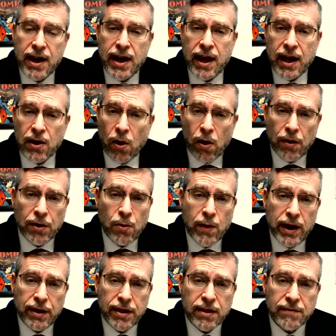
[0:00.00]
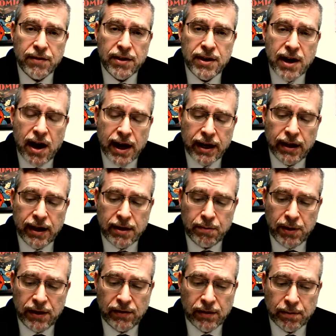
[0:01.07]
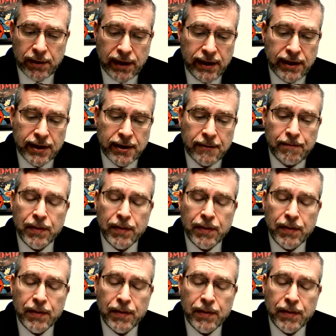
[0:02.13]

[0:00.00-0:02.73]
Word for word: and all the wealth of the Nile had been depleted.